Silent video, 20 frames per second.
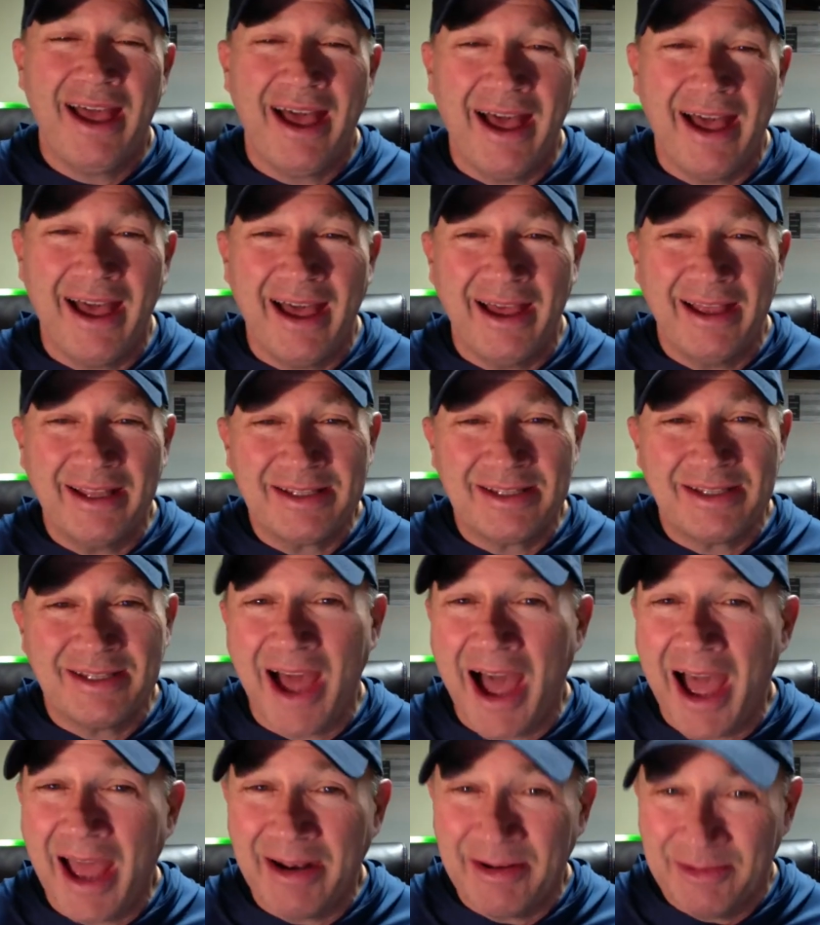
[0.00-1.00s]
uh, it's
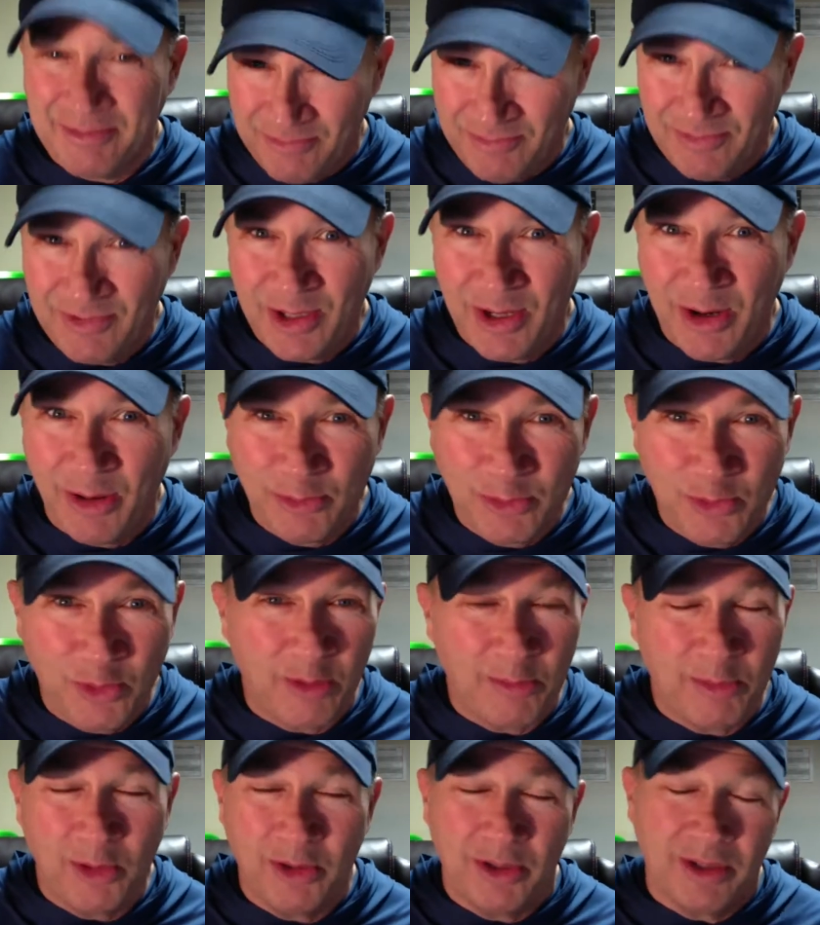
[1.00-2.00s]
not you know
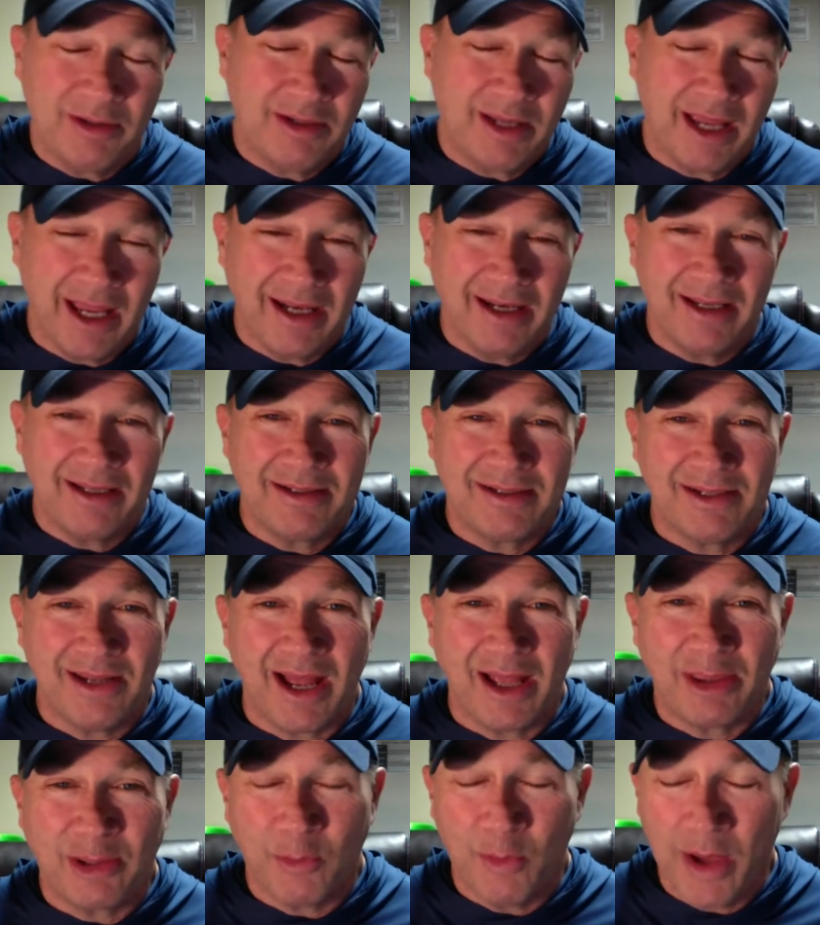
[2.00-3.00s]
normal and and it's
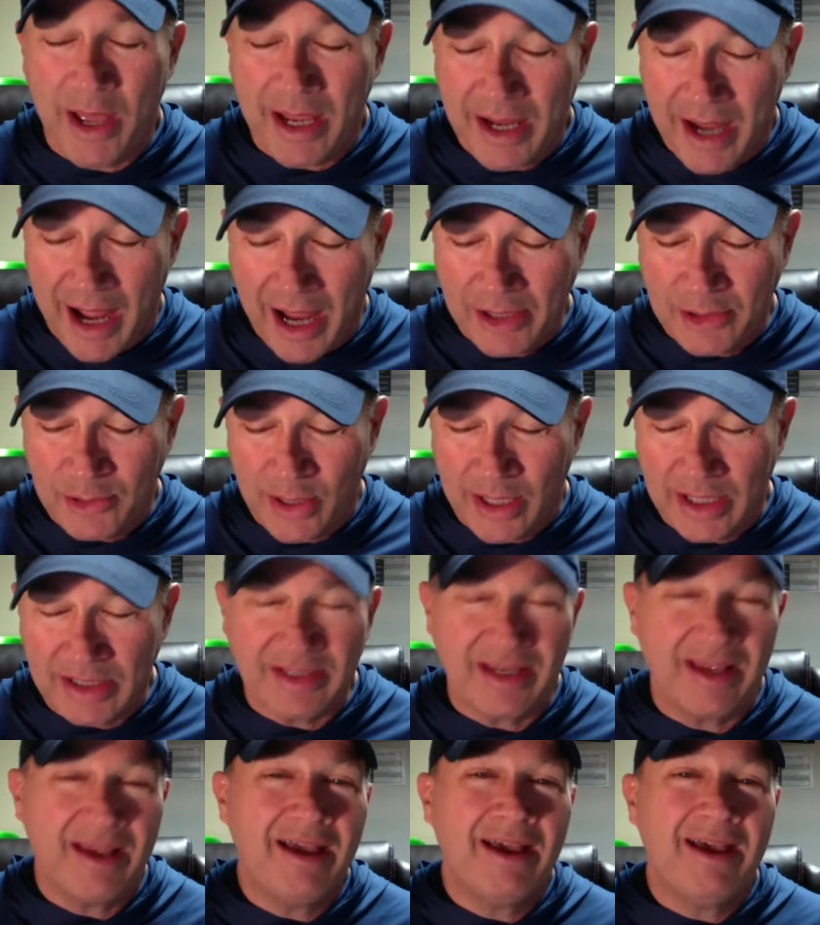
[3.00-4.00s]
not the way I
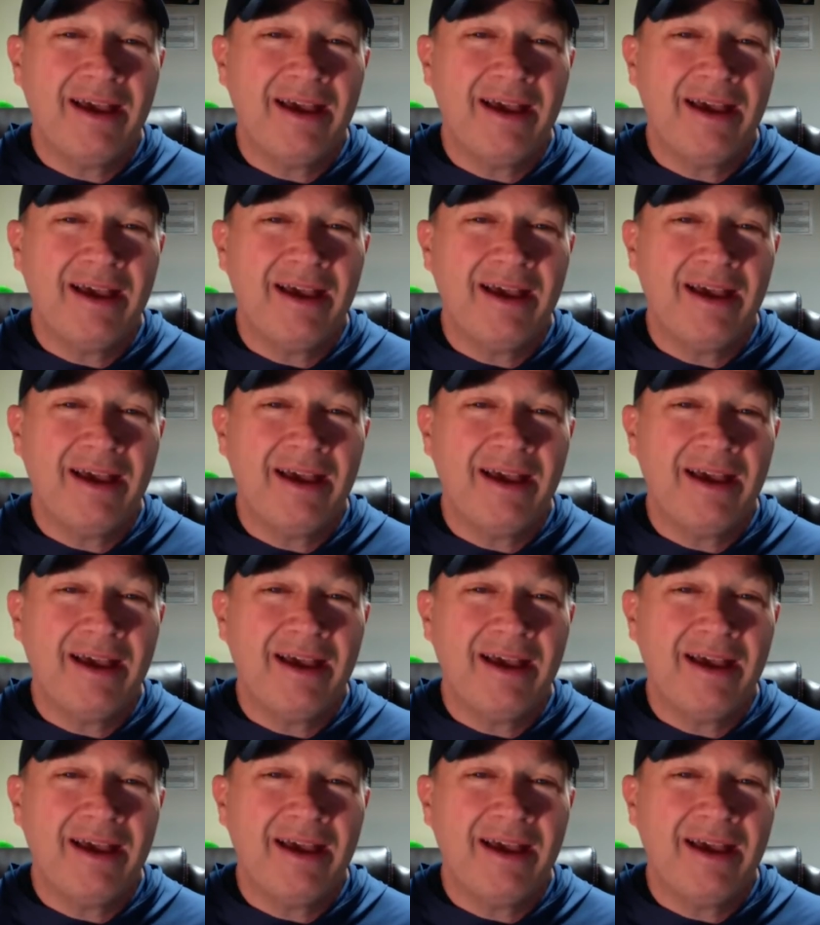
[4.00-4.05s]
dress.